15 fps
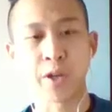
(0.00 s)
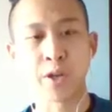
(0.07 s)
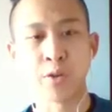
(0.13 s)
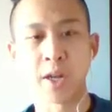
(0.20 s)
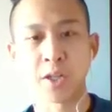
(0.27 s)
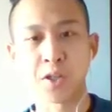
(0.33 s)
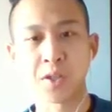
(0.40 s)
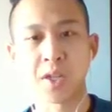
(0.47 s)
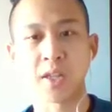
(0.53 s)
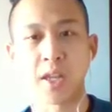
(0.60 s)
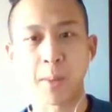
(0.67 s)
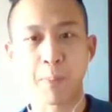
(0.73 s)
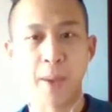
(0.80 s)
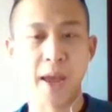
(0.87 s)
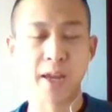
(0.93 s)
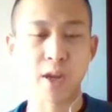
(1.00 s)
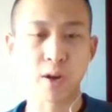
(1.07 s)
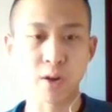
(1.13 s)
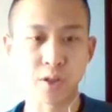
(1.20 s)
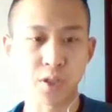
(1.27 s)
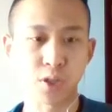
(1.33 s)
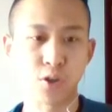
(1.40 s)
You're not just saying back
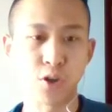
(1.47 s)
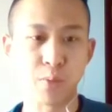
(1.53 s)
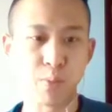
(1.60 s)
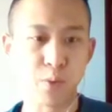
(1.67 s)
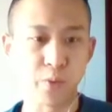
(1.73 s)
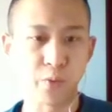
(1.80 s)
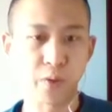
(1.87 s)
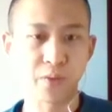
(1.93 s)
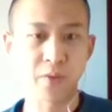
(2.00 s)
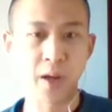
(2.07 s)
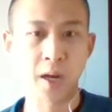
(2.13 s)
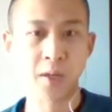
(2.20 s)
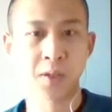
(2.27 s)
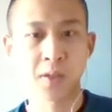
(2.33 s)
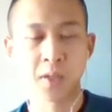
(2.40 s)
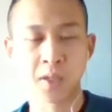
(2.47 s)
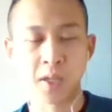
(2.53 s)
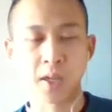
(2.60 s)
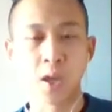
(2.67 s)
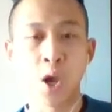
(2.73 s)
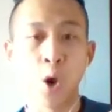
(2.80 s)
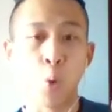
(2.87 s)
air is a good move with Fox. It's
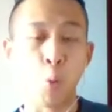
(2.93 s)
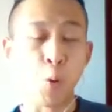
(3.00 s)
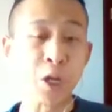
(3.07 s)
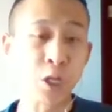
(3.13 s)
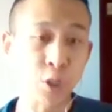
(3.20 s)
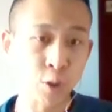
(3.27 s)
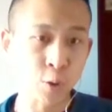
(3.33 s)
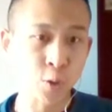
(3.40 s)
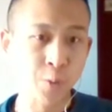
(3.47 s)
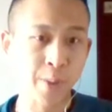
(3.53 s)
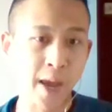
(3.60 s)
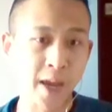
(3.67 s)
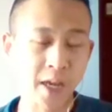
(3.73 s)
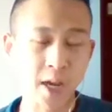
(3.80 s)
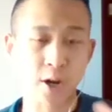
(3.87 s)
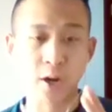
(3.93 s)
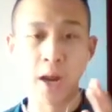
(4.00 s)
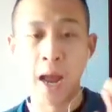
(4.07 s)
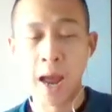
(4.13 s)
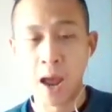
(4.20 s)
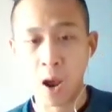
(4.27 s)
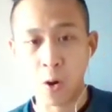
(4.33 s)
when do you use back air?
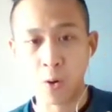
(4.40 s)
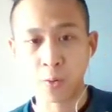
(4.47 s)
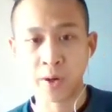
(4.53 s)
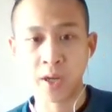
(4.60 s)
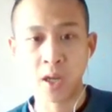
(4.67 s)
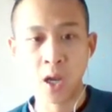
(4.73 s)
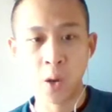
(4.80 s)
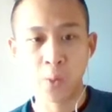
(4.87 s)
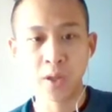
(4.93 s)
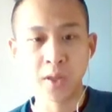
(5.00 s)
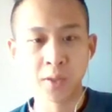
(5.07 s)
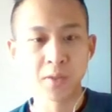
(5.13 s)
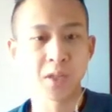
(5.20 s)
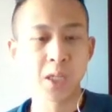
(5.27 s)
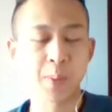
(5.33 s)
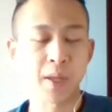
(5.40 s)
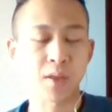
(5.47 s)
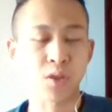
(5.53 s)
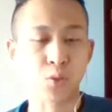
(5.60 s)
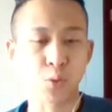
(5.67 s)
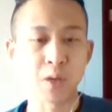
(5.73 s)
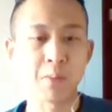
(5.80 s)
How, right? We literally spent
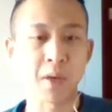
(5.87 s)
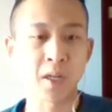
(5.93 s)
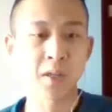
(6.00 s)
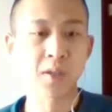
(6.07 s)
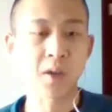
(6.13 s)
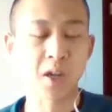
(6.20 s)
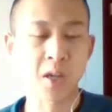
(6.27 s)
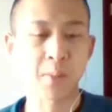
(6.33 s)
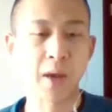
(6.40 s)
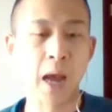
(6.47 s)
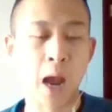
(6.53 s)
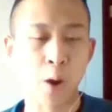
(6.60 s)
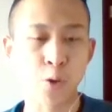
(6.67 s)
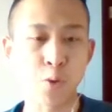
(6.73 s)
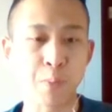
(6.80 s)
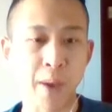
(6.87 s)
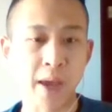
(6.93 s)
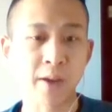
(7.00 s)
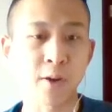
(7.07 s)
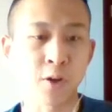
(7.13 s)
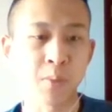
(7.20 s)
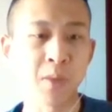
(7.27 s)
3 minutes talking about how you
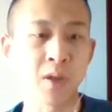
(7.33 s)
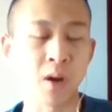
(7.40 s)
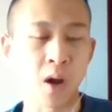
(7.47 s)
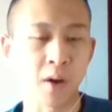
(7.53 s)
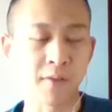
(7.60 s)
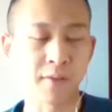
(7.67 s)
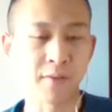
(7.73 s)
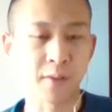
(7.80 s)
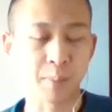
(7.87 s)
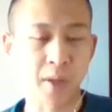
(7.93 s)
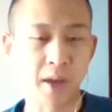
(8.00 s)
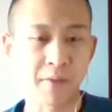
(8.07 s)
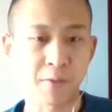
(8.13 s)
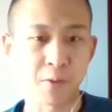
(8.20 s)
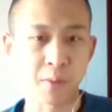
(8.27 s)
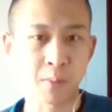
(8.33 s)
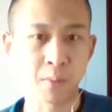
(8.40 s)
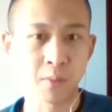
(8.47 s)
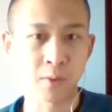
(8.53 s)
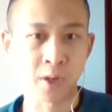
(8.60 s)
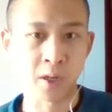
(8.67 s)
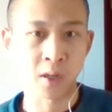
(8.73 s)
back aired me off of the platform,
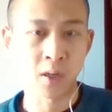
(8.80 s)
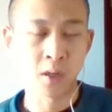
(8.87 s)
right?